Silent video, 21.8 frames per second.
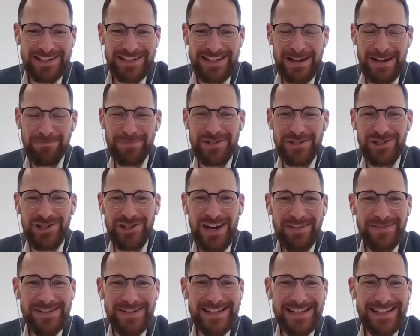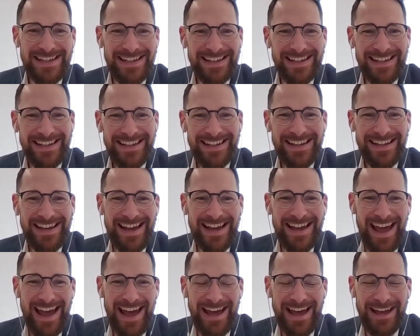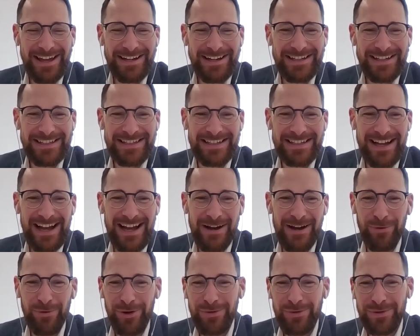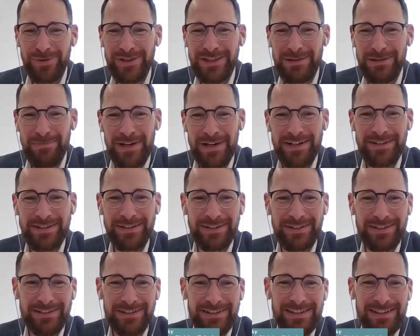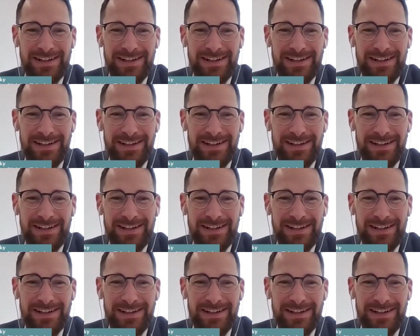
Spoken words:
Jan Pinchevsky, and I work within the Medical